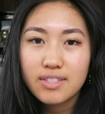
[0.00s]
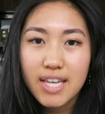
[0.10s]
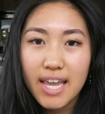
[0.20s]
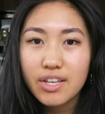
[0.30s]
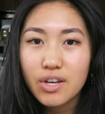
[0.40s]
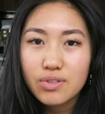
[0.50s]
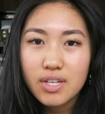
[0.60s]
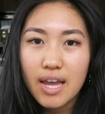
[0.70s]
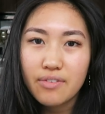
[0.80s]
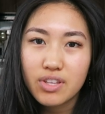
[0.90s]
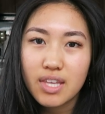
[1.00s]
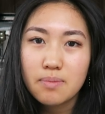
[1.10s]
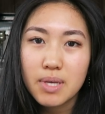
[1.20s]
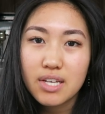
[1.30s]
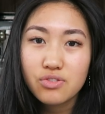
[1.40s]
take notes on
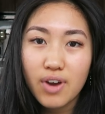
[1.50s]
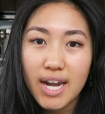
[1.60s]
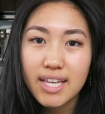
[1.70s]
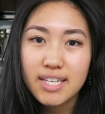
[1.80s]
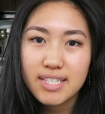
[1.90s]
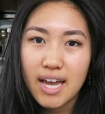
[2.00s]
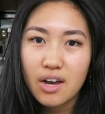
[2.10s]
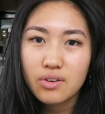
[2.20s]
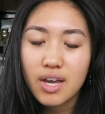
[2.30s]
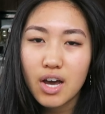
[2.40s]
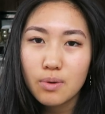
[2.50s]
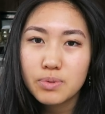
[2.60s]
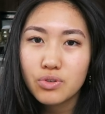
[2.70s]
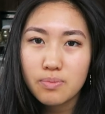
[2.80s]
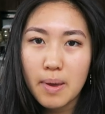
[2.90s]
everything because writing it down
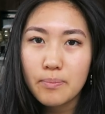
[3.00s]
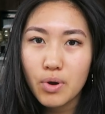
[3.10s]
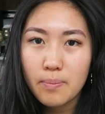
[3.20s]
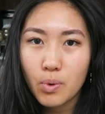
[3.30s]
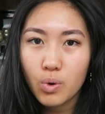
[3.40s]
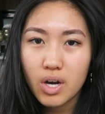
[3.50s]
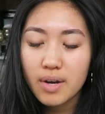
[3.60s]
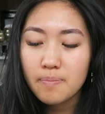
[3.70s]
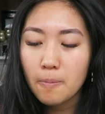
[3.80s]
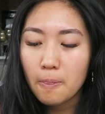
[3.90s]
helps you remember it more.